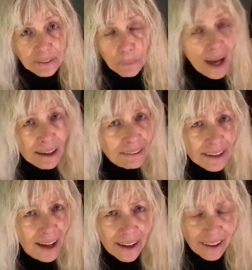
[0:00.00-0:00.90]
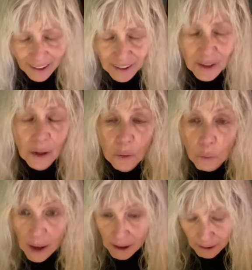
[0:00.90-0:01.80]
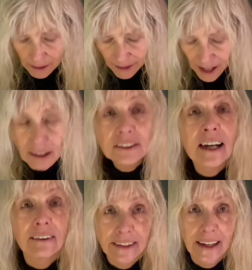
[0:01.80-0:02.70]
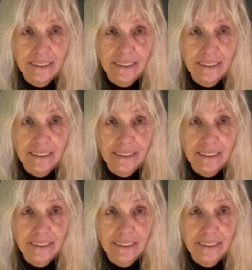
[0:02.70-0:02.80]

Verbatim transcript: Why aren't I? Well, I'll tell you